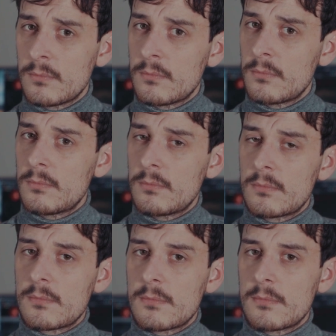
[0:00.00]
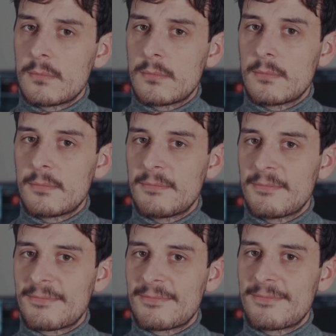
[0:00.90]
lens, what lens would you be?
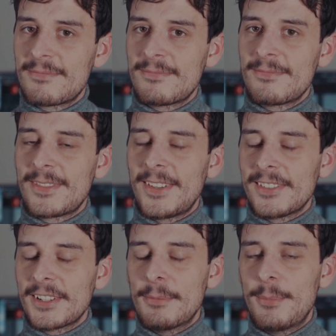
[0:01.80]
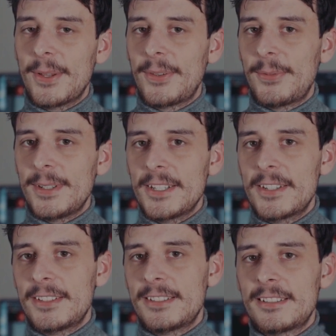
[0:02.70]
It's just like a
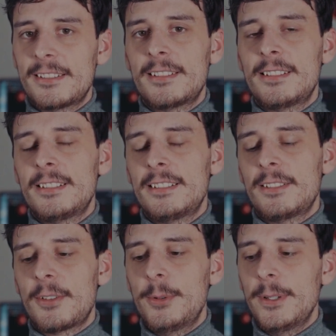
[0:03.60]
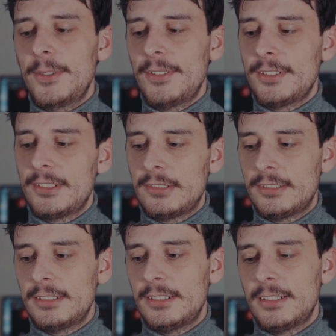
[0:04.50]
BuzzFeed quiz.
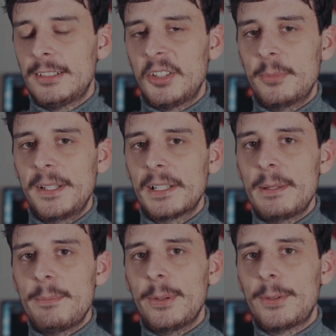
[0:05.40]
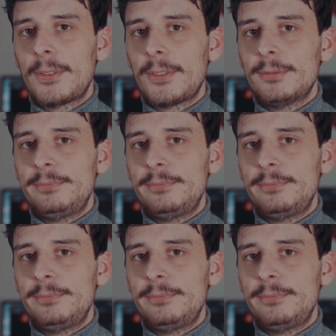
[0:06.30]
I'd be an Olympus.